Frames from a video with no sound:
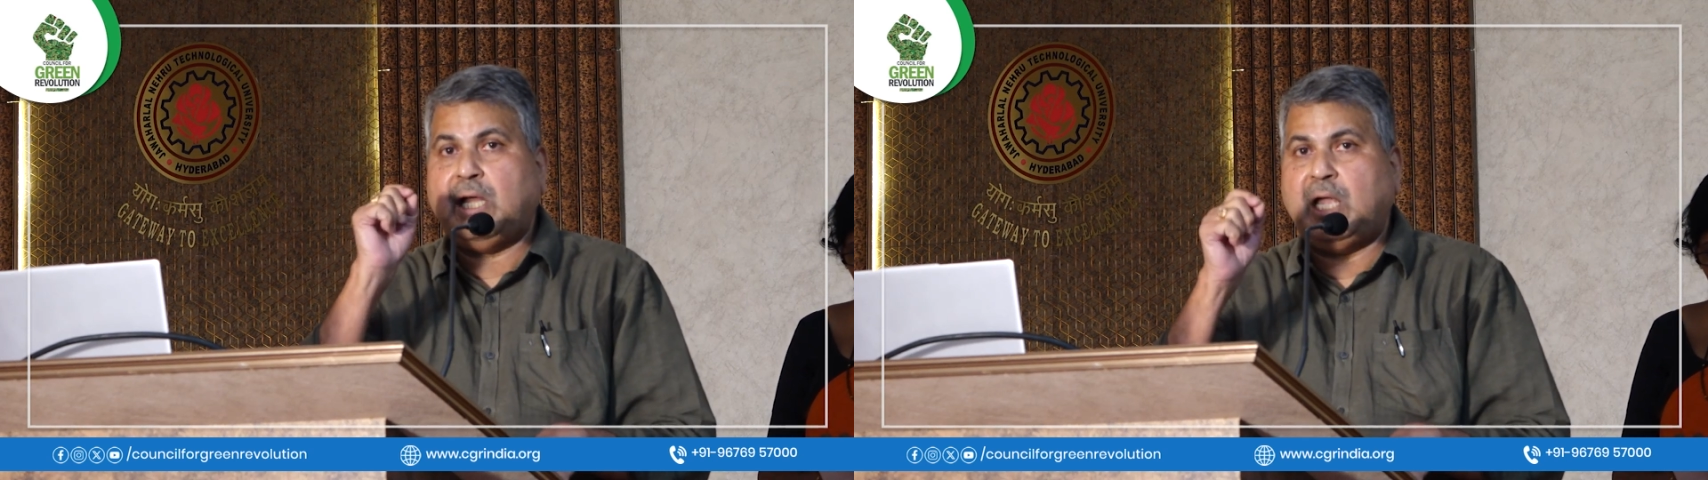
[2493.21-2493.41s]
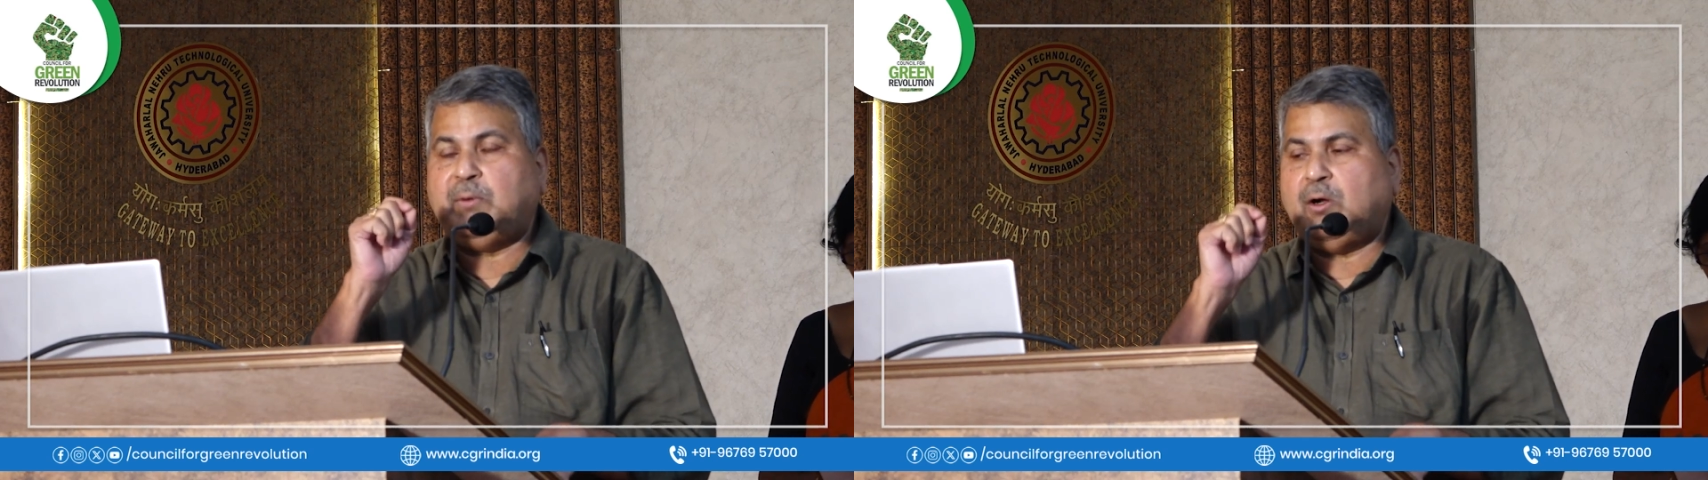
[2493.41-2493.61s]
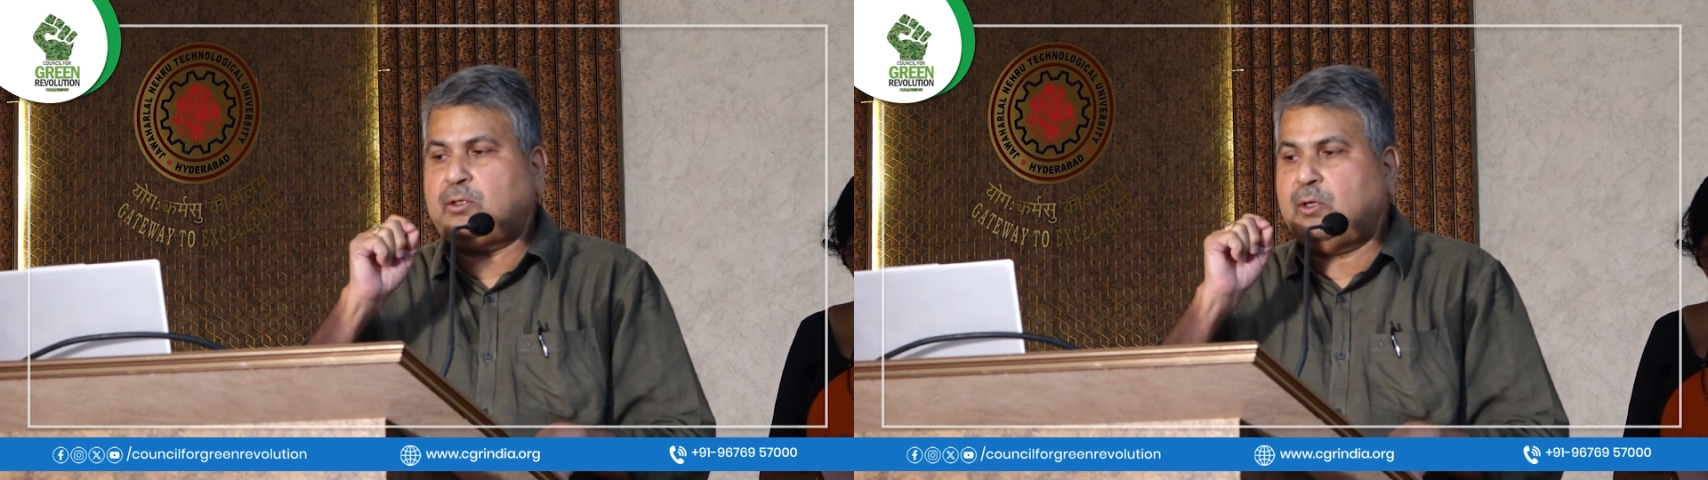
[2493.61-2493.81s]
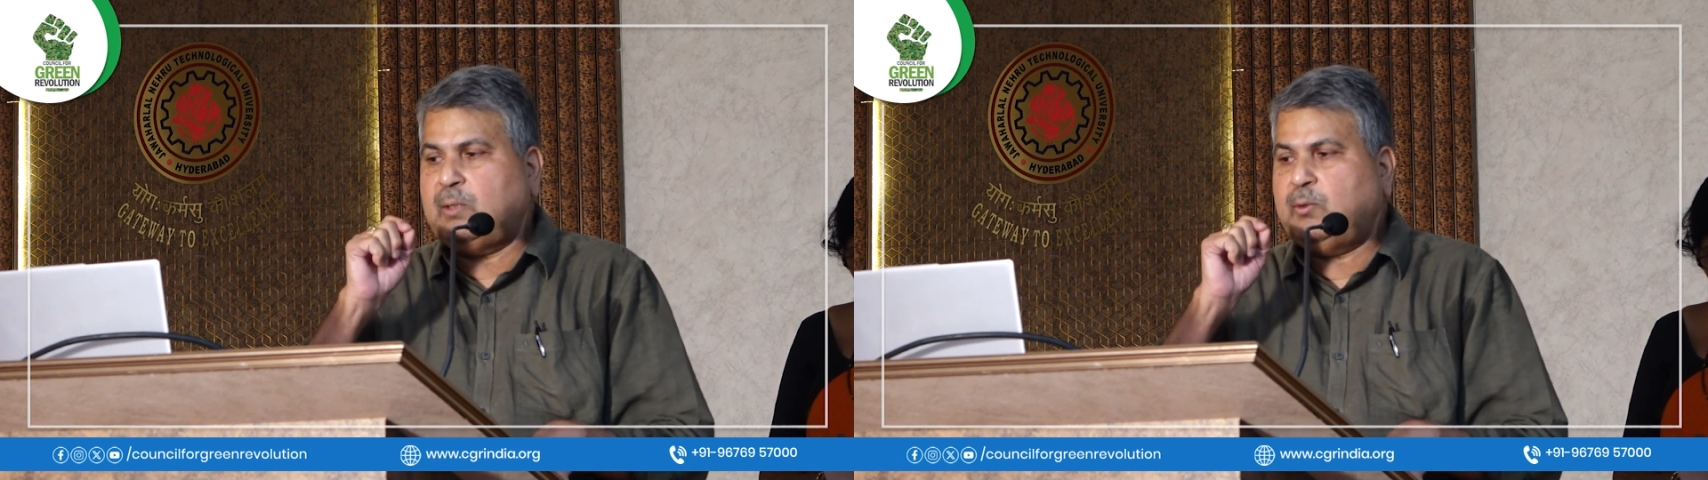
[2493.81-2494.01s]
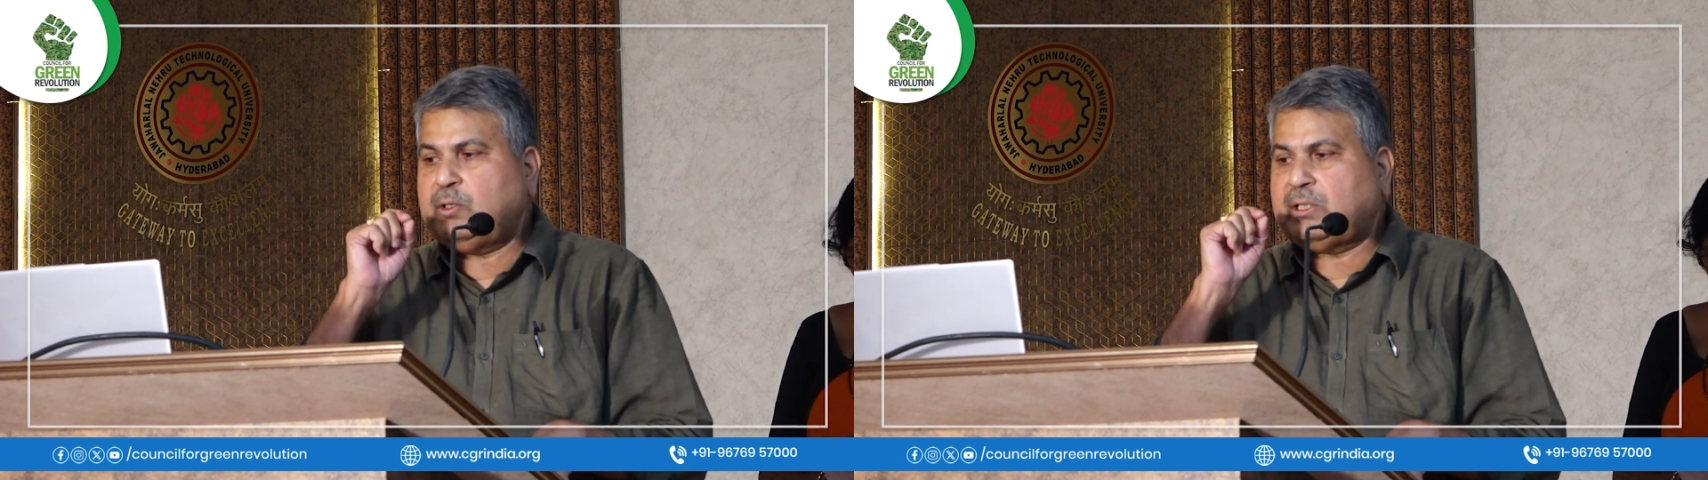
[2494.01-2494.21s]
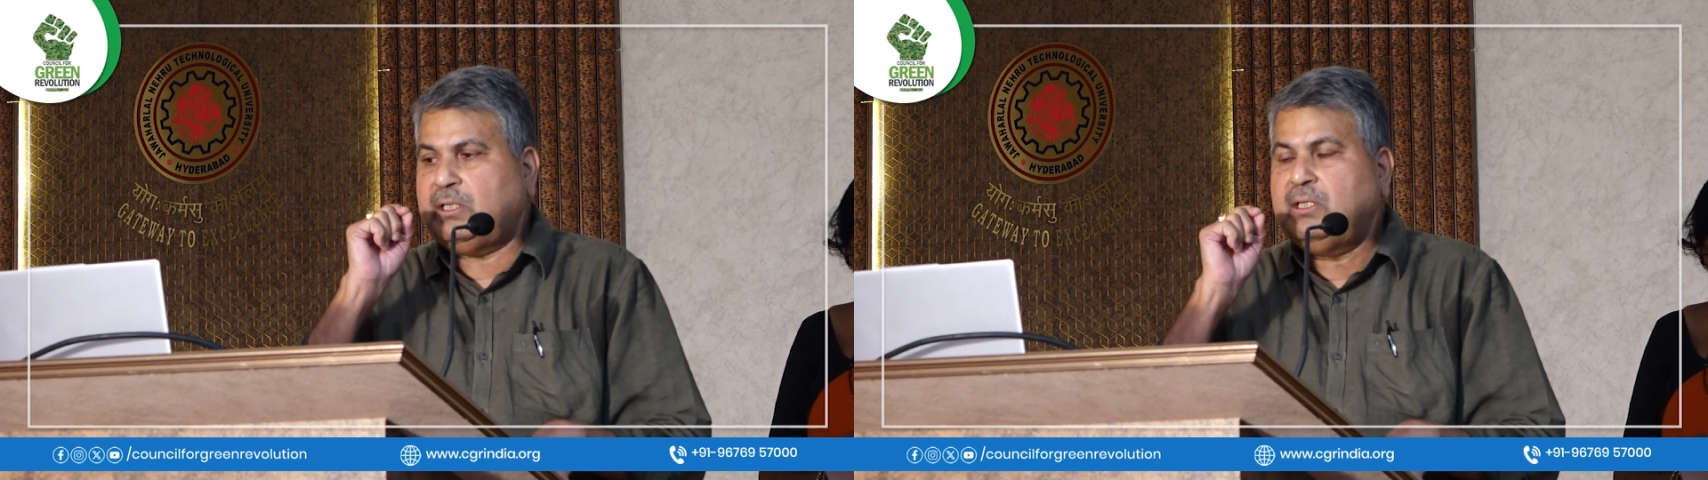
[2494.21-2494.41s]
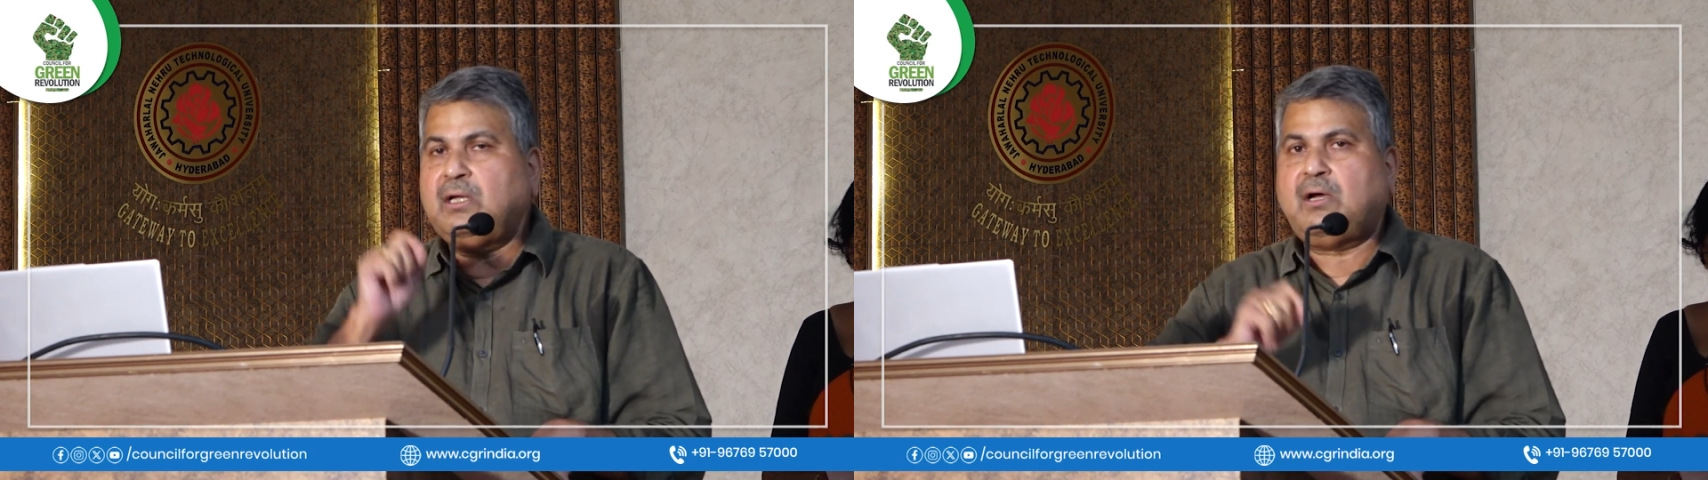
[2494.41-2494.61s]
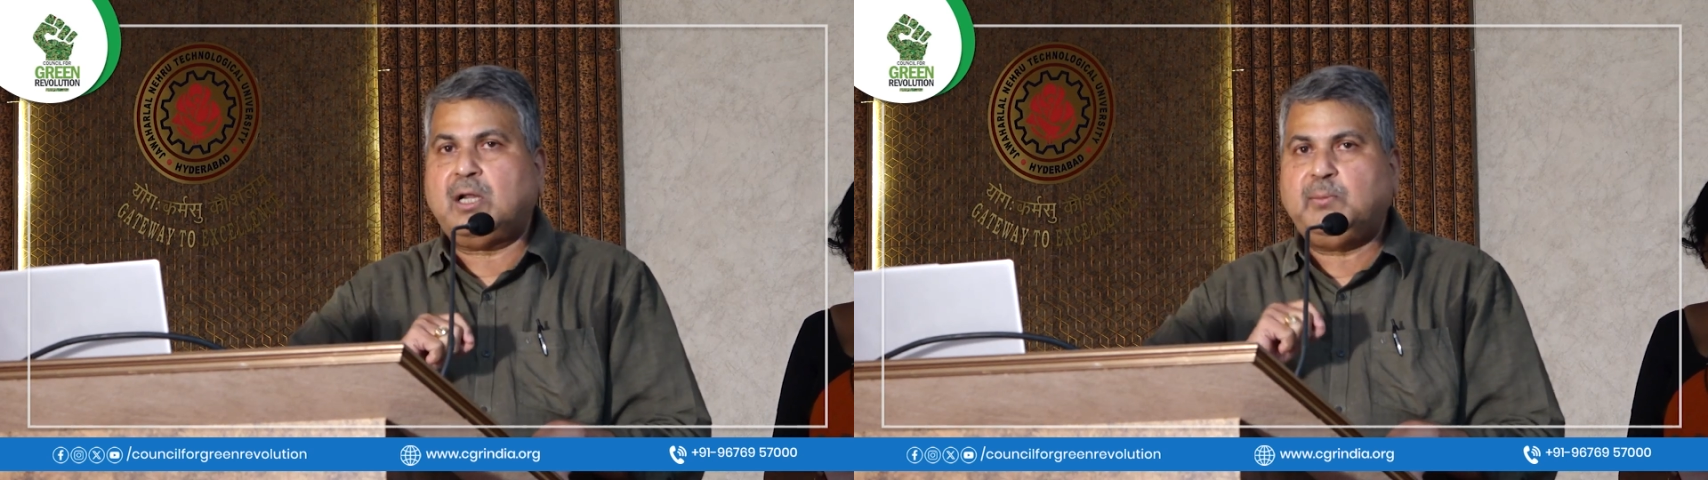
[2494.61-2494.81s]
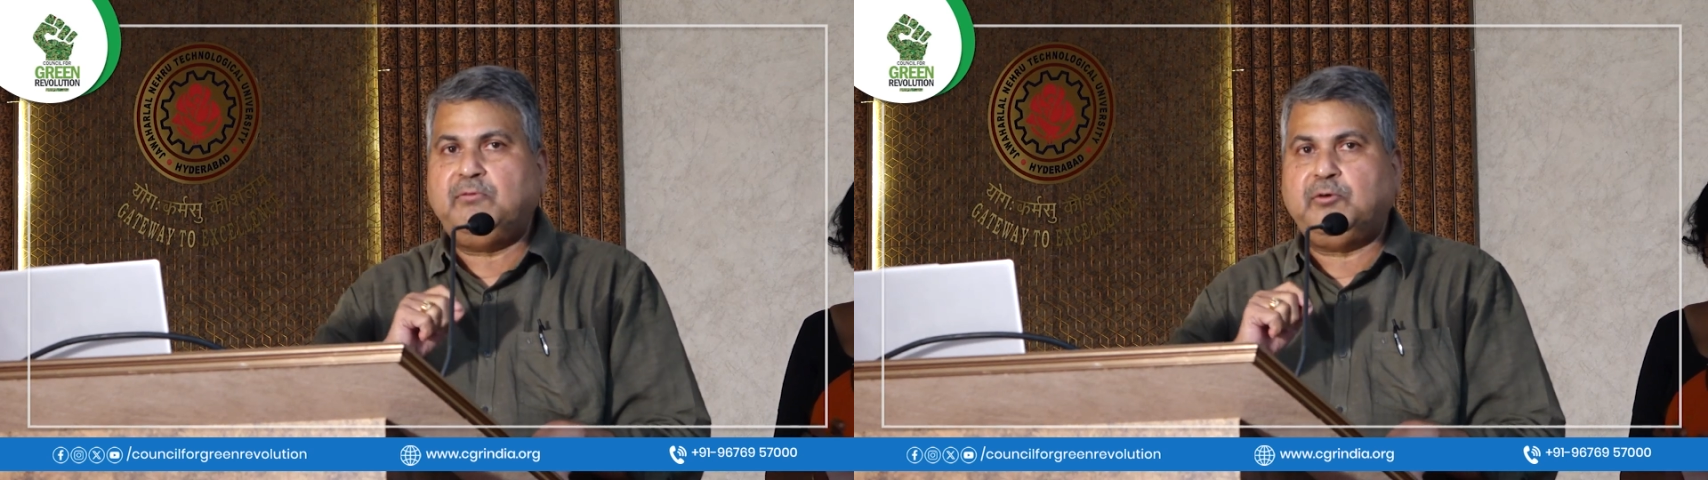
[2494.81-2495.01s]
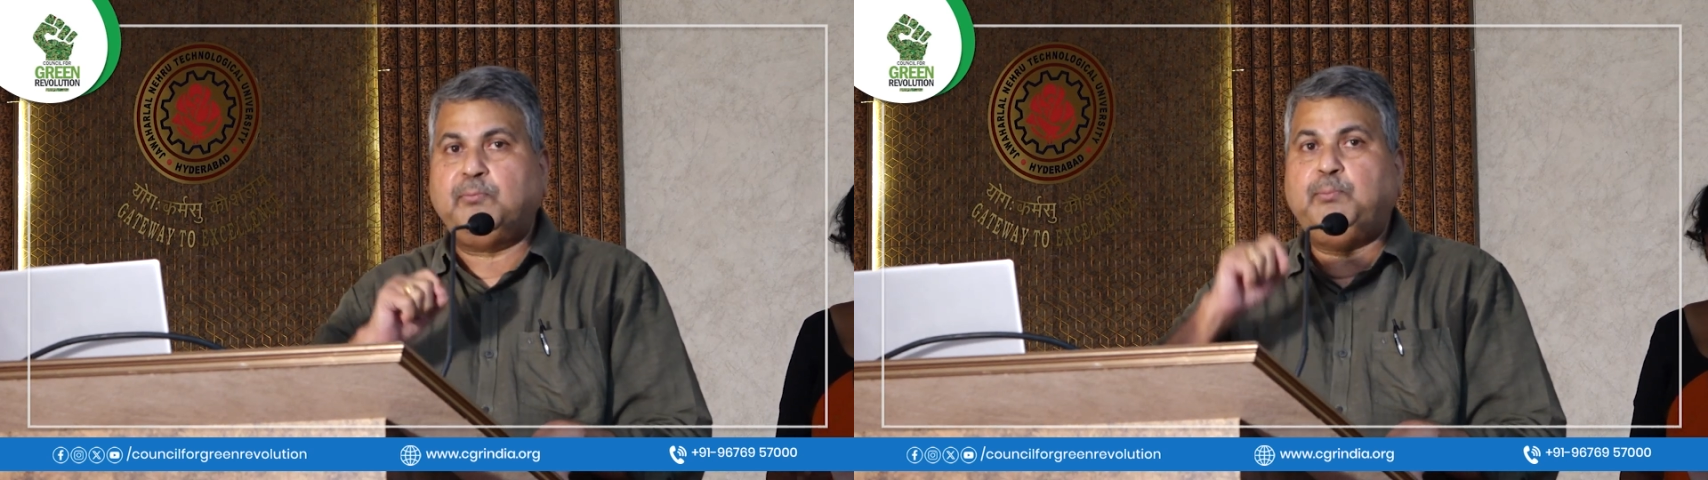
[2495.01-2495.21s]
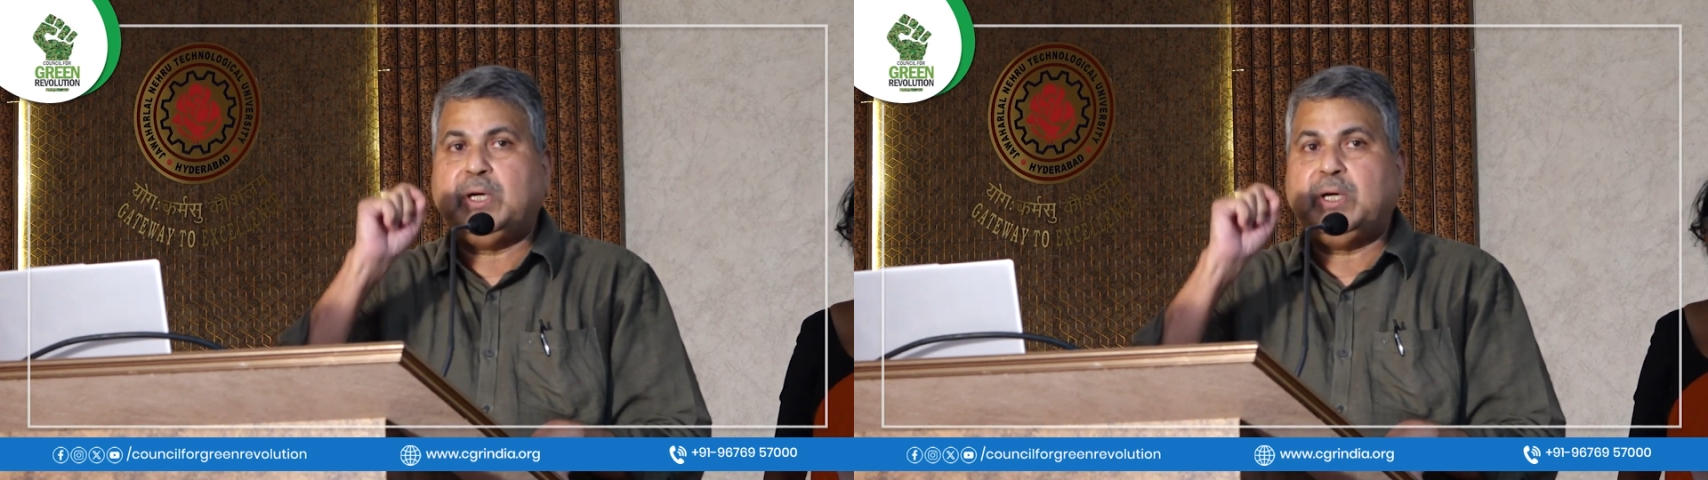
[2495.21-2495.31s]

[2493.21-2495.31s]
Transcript: I am not talking about the carbon footprint.